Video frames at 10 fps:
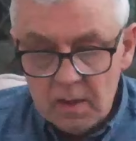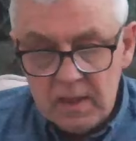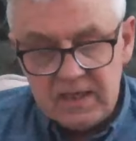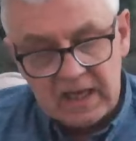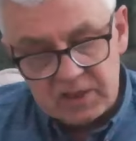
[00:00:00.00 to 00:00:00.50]

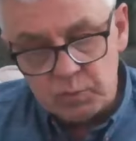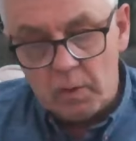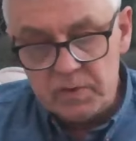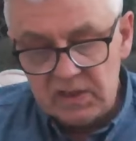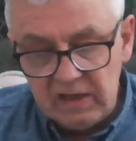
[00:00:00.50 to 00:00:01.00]
His last
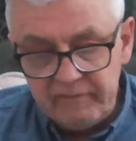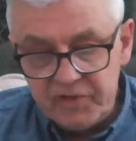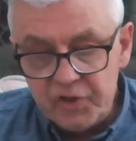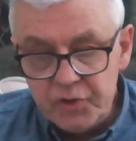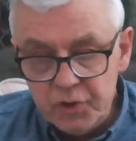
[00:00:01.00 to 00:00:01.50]
one was 11th
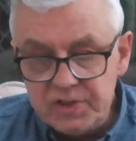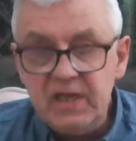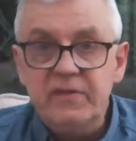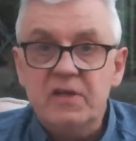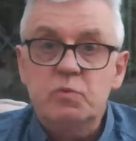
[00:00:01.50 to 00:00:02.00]
to
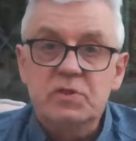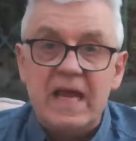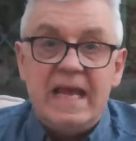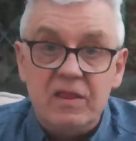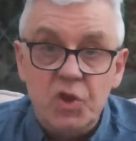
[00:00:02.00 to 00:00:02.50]
13. This was
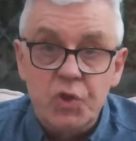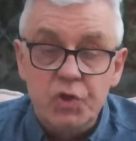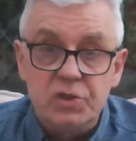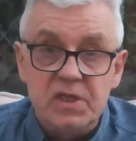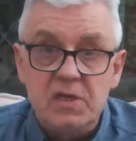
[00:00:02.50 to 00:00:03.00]
8th to
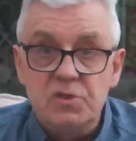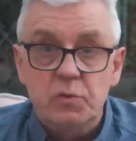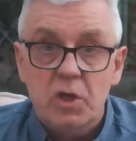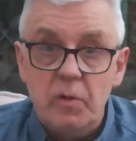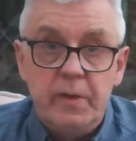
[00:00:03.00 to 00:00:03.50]
13. So
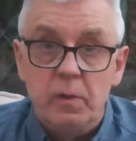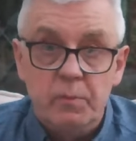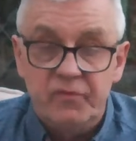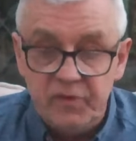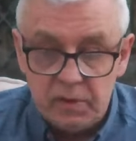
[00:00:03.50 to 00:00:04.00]
they're coming up
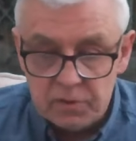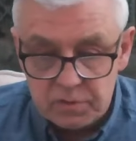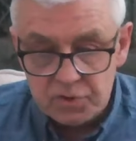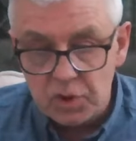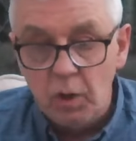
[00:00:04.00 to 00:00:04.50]
the field
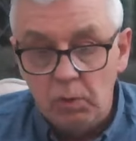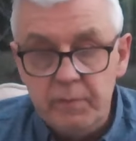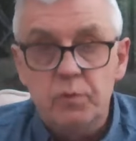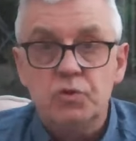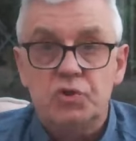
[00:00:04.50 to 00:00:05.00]
slowly
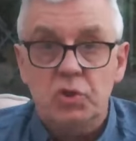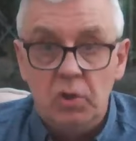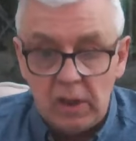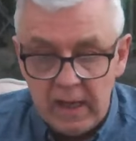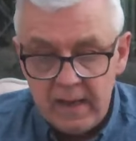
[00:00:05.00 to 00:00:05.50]
but
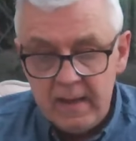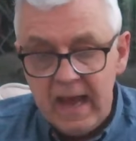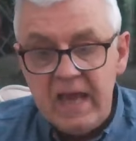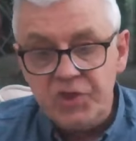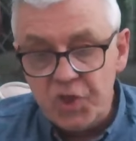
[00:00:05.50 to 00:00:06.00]
surely.
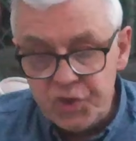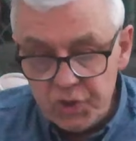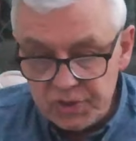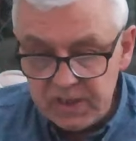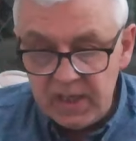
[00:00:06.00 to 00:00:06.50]
8th to
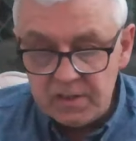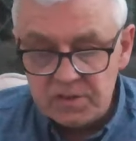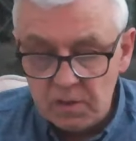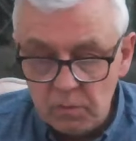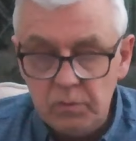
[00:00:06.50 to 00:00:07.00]
13,
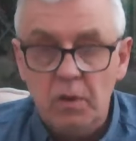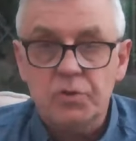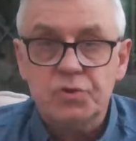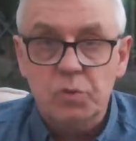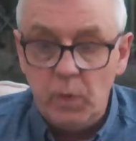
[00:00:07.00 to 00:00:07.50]
so
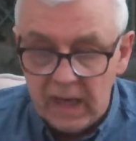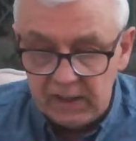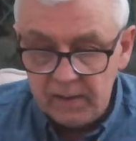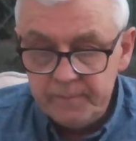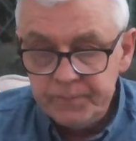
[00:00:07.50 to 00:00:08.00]
not so
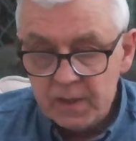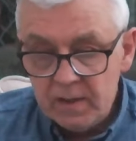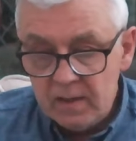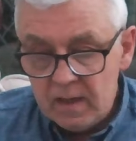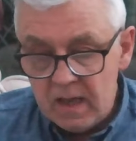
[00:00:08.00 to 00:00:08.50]
well.
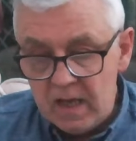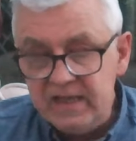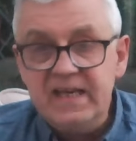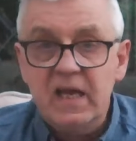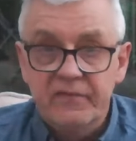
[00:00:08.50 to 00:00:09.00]
Uh, he
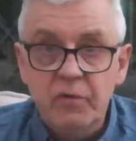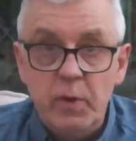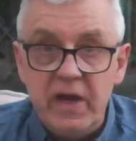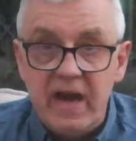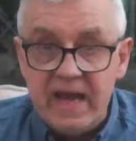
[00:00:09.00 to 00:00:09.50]
did give a
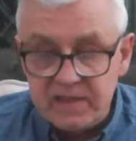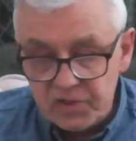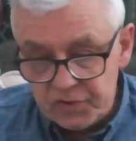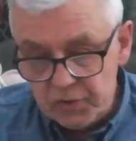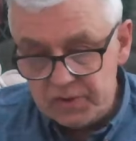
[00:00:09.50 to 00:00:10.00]
win at 8 to
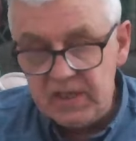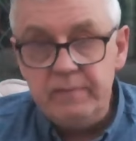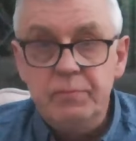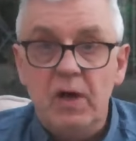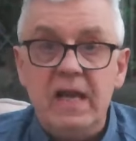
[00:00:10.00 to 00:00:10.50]

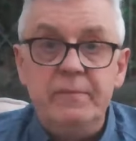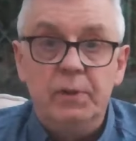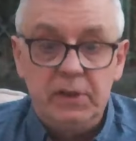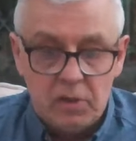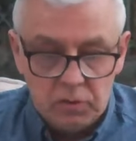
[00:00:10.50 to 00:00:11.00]
13, but
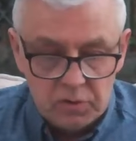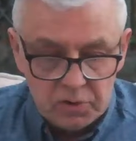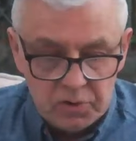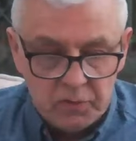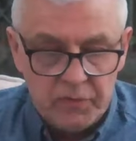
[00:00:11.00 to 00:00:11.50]
anybody could have
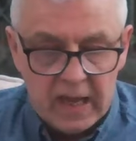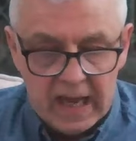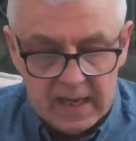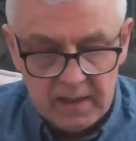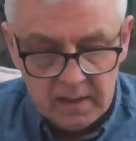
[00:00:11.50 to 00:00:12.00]
done that.